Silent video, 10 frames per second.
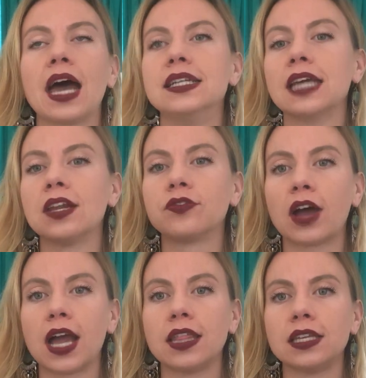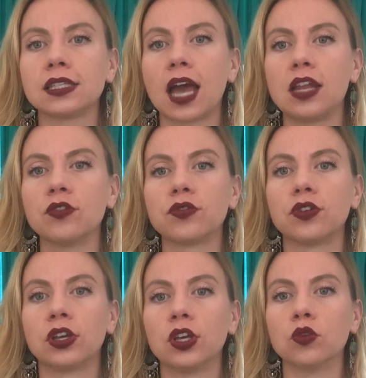identify these kind of
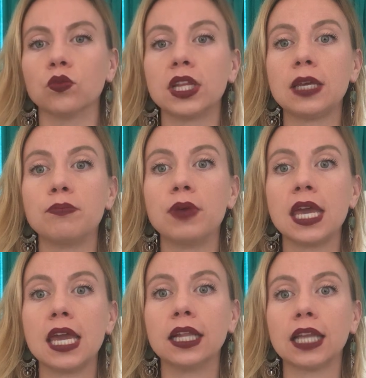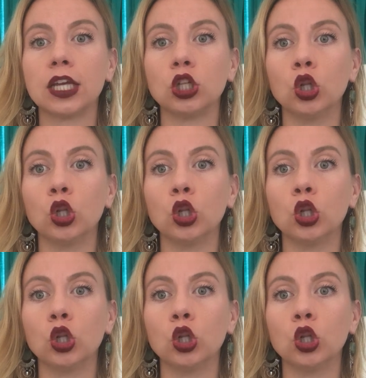really big, like,